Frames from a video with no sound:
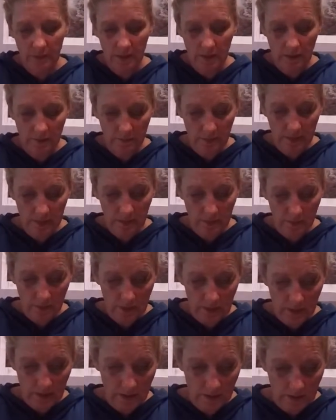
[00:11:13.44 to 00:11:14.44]
I'm gonna go
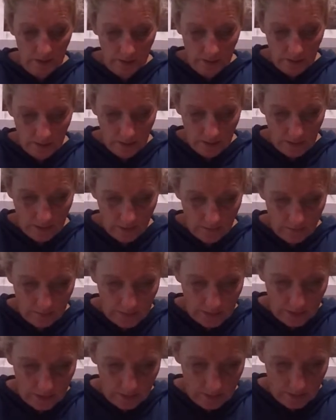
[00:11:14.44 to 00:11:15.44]
ahead and cut off my